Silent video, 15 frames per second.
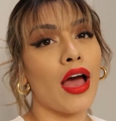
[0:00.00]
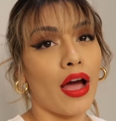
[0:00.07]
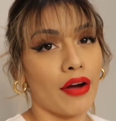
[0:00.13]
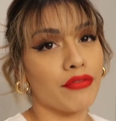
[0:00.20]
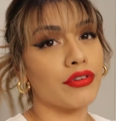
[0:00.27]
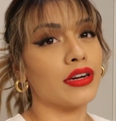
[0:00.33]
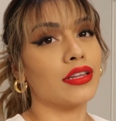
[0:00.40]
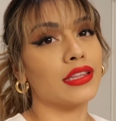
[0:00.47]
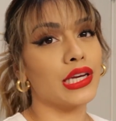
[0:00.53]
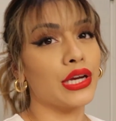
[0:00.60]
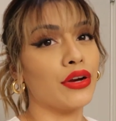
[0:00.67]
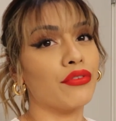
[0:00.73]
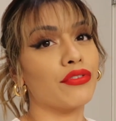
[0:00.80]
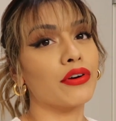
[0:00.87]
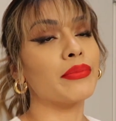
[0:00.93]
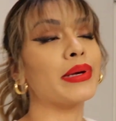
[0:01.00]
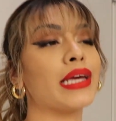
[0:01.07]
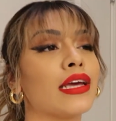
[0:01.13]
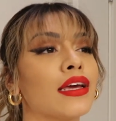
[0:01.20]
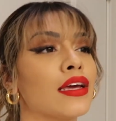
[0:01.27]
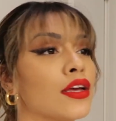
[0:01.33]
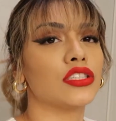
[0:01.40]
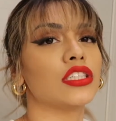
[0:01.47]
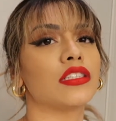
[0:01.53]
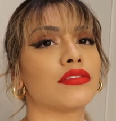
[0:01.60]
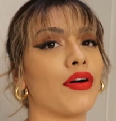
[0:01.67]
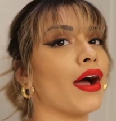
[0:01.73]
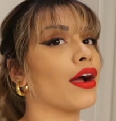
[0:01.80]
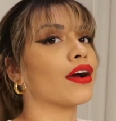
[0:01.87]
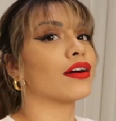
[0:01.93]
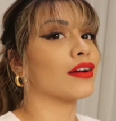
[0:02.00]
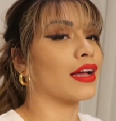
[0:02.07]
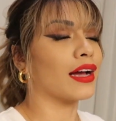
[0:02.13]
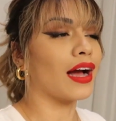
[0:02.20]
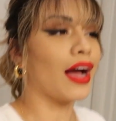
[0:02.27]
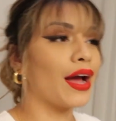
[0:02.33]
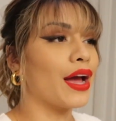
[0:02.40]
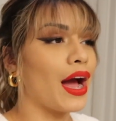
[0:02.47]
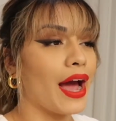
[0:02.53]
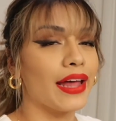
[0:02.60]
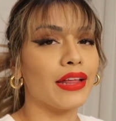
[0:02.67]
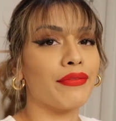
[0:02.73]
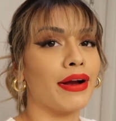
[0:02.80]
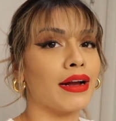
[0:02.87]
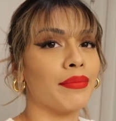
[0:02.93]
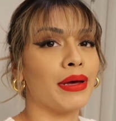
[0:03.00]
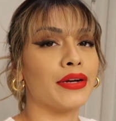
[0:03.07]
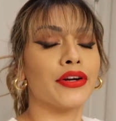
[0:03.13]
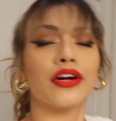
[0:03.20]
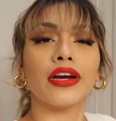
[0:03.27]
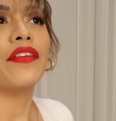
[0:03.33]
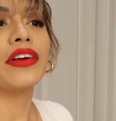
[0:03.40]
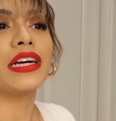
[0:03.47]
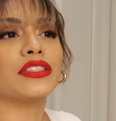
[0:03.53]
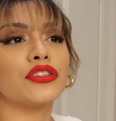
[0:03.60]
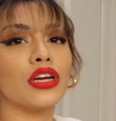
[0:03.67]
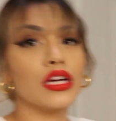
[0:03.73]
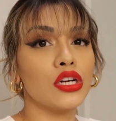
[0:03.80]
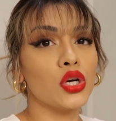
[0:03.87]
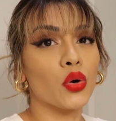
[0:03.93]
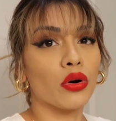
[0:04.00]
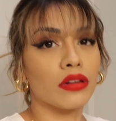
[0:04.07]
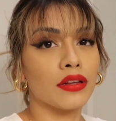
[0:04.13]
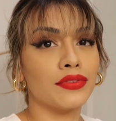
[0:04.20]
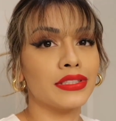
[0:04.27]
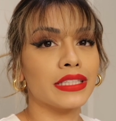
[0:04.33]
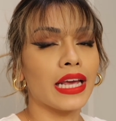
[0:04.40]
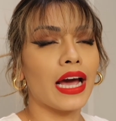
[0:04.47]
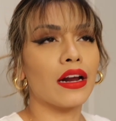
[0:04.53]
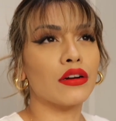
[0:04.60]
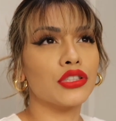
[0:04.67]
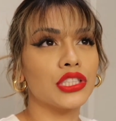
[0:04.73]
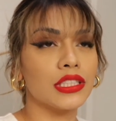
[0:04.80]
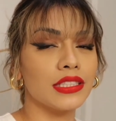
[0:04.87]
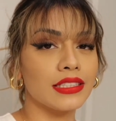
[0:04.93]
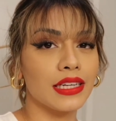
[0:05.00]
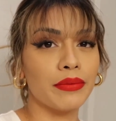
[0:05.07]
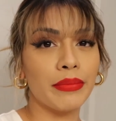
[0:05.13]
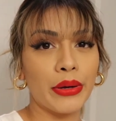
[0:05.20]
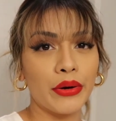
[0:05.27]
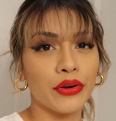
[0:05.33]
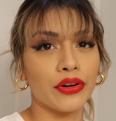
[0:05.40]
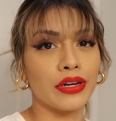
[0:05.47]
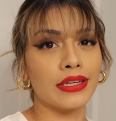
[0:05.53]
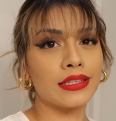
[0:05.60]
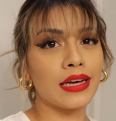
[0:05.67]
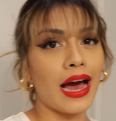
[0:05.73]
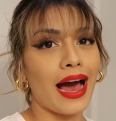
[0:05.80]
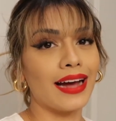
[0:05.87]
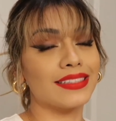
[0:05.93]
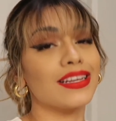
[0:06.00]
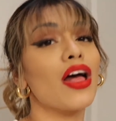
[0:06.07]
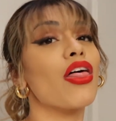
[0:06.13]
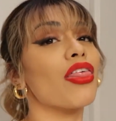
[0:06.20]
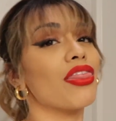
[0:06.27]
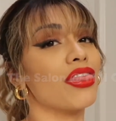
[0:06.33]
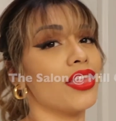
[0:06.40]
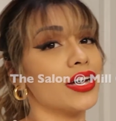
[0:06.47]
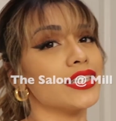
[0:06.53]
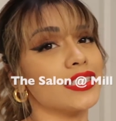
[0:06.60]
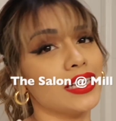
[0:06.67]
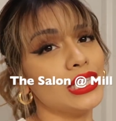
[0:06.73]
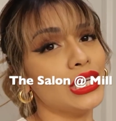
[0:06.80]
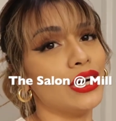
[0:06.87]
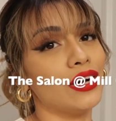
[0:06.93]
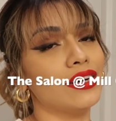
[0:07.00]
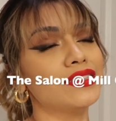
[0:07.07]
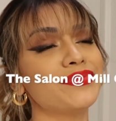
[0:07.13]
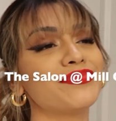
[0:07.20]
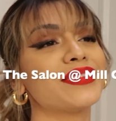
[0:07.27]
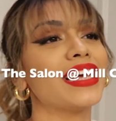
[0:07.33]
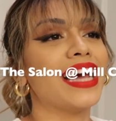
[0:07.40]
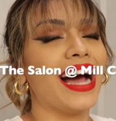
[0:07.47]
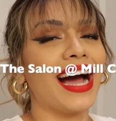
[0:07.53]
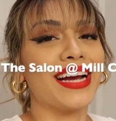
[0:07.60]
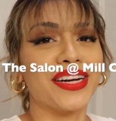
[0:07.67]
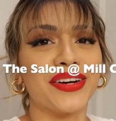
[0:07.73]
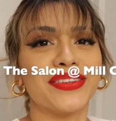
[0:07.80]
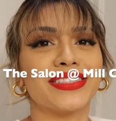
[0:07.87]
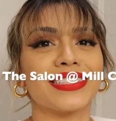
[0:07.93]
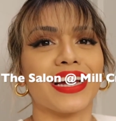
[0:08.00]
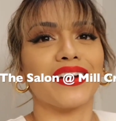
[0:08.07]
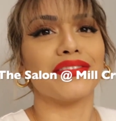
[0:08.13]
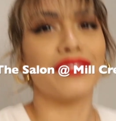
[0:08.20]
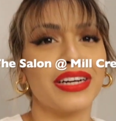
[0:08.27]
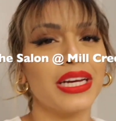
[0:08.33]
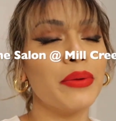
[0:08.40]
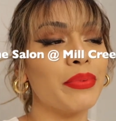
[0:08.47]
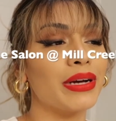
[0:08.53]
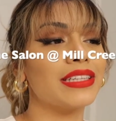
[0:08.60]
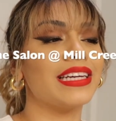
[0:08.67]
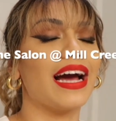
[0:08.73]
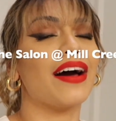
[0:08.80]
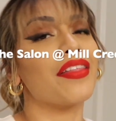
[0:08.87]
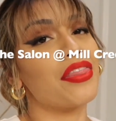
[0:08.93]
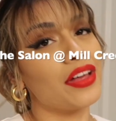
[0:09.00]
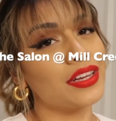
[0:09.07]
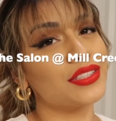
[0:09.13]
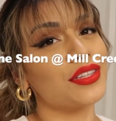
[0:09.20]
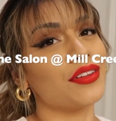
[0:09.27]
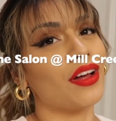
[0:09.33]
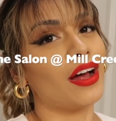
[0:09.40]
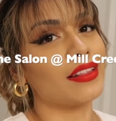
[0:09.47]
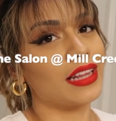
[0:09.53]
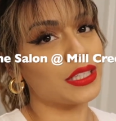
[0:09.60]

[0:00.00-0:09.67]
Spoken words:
everything for me. She's fire. Like I highly recommend her. If you guys are like north of Seattle, she's in Mill Creek at The Salon. I know it's kind of funny, but yeah, The Salon,